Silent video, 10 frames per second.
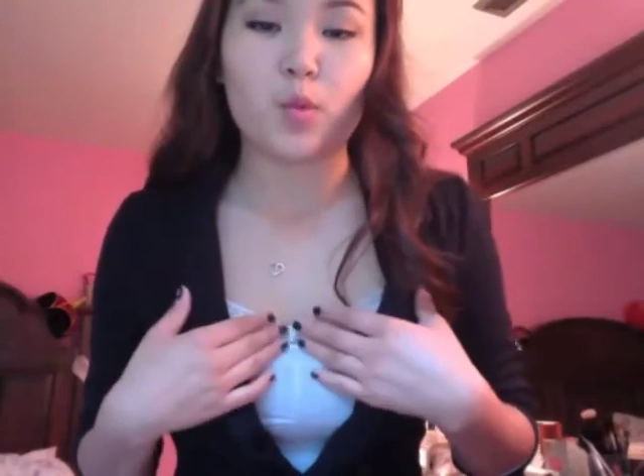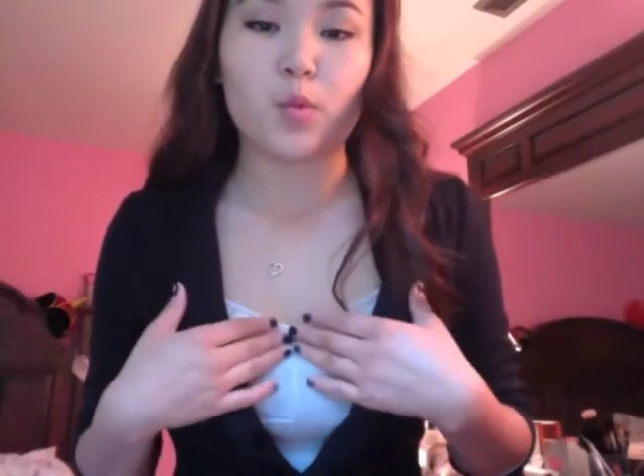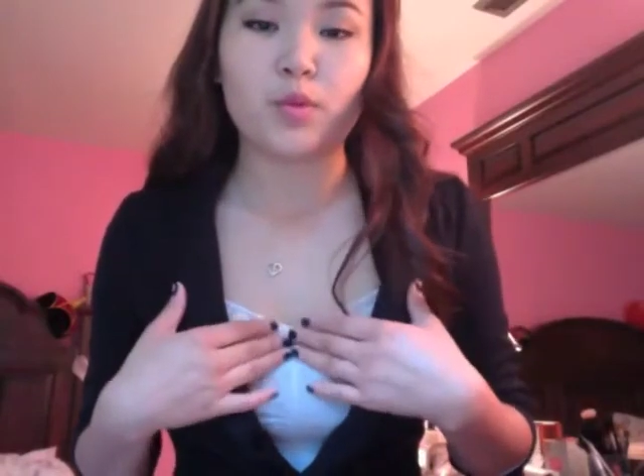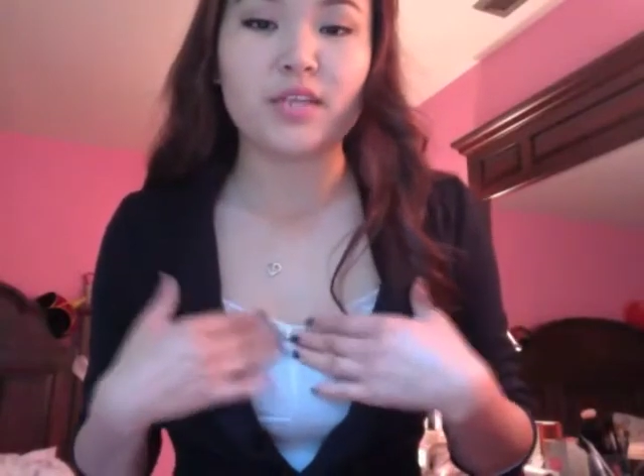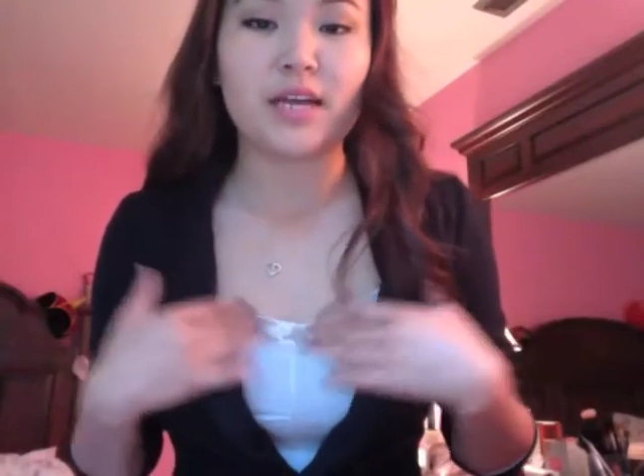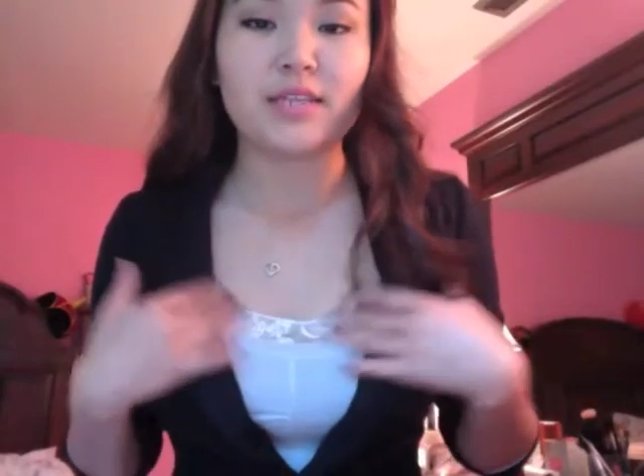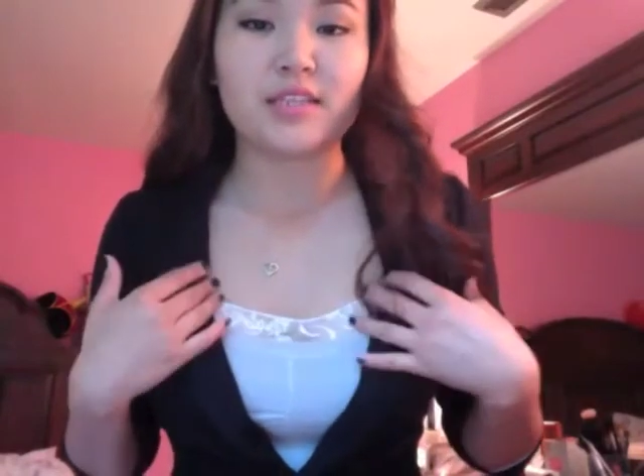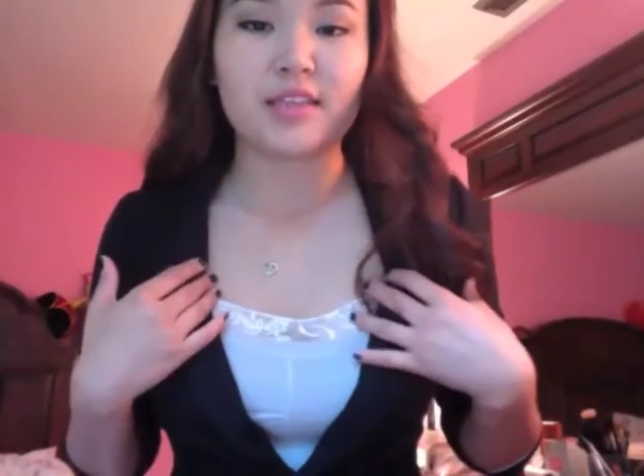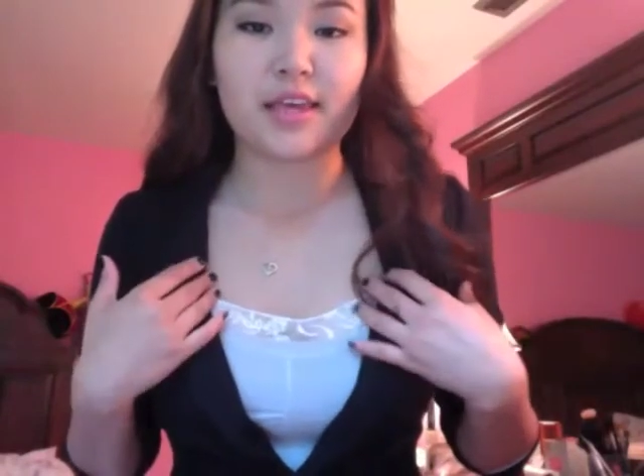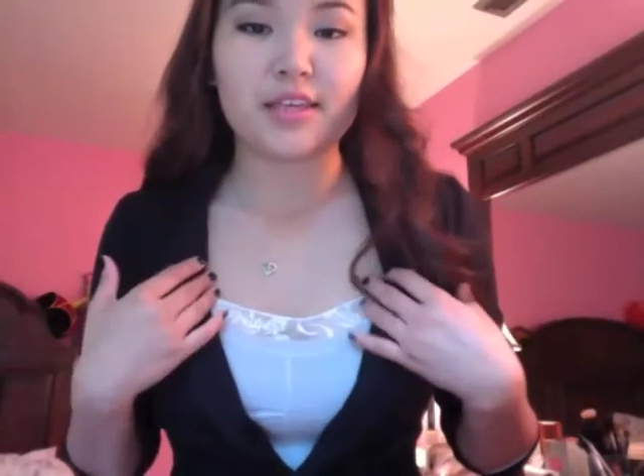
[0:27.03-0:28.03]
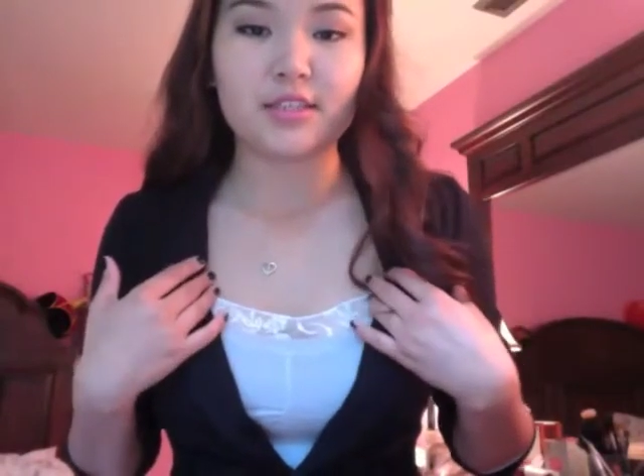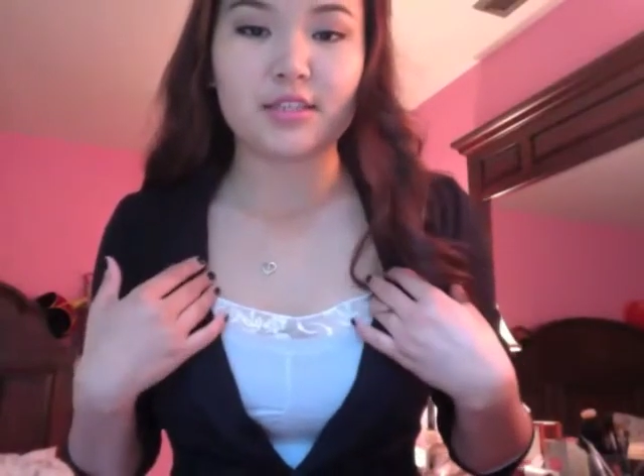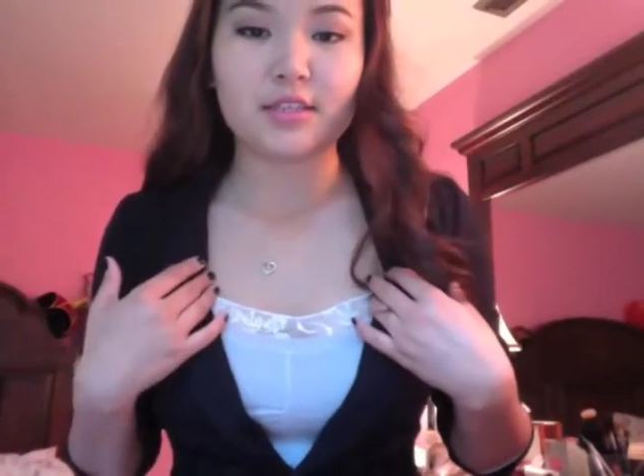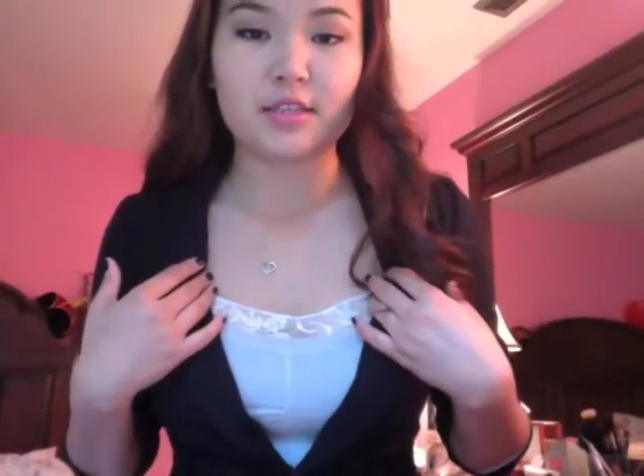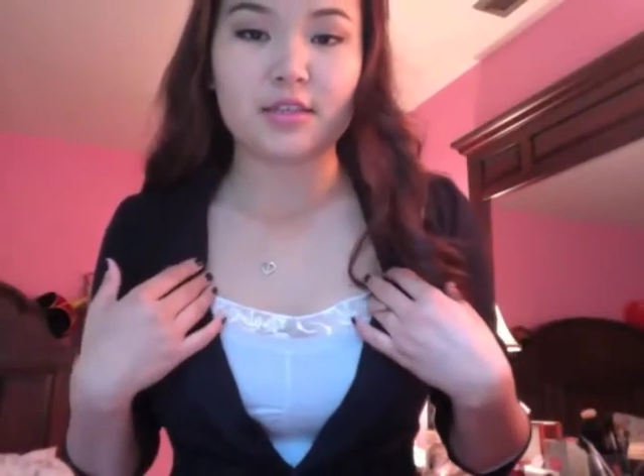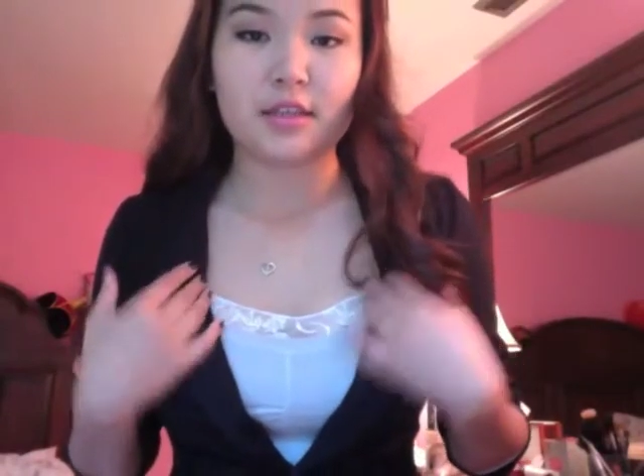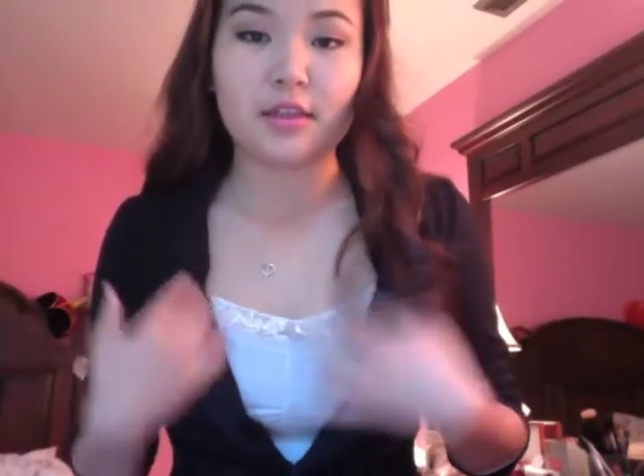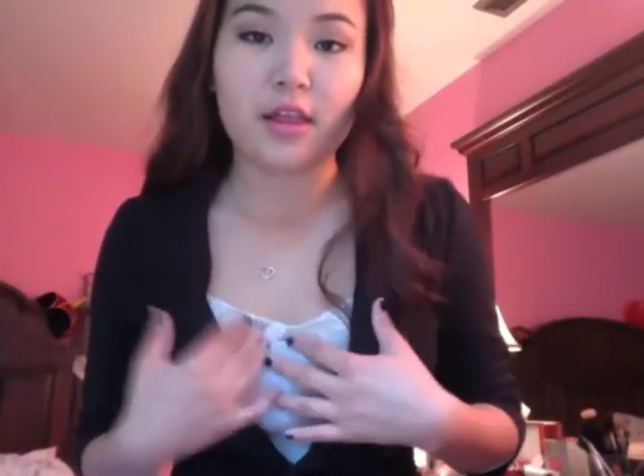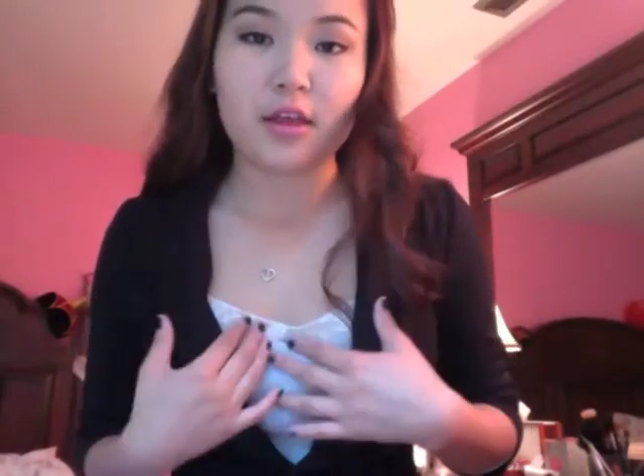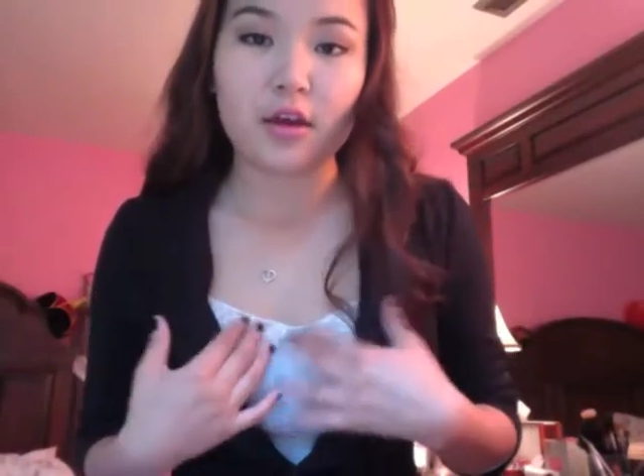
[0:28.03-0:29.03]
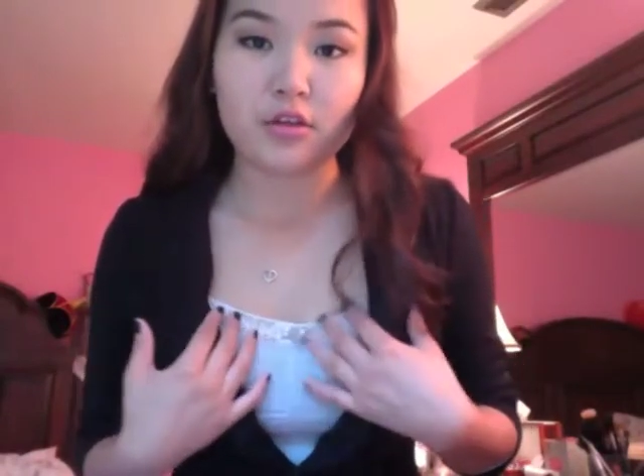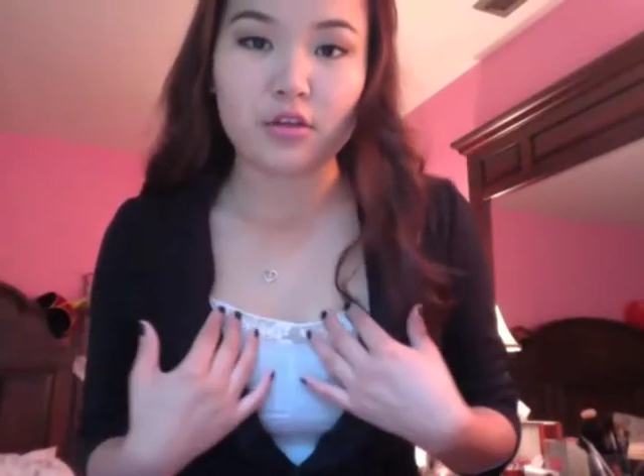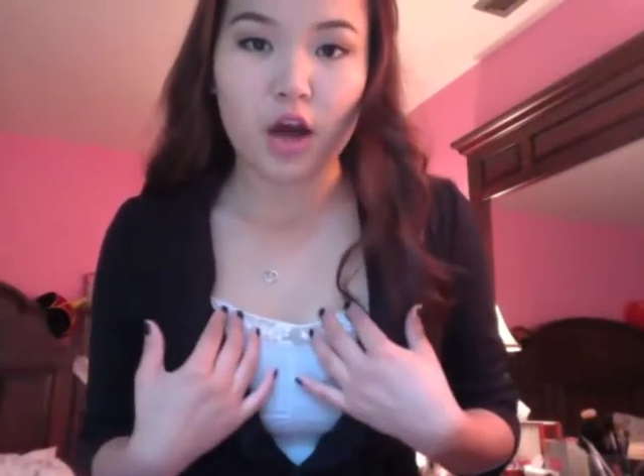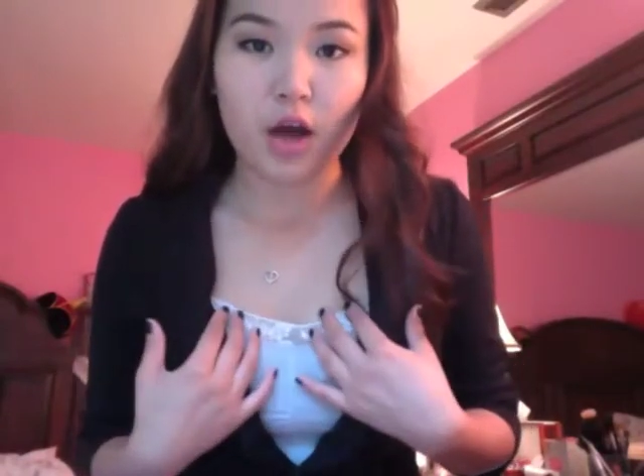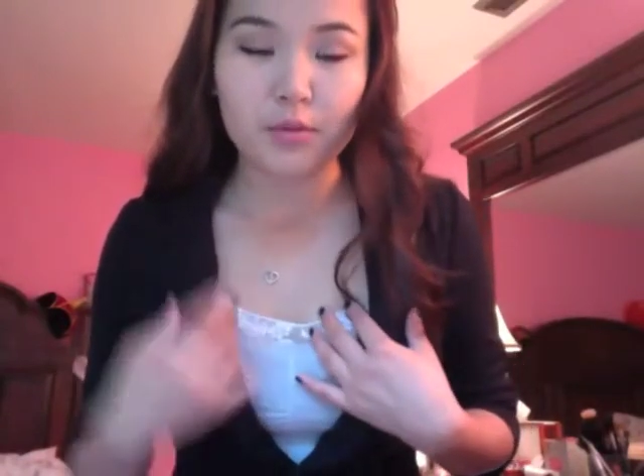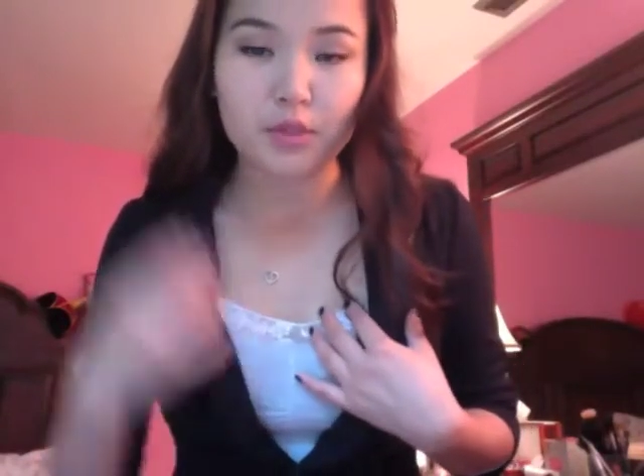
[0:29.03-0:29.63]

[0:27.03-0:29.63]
which has a lace detailing on top,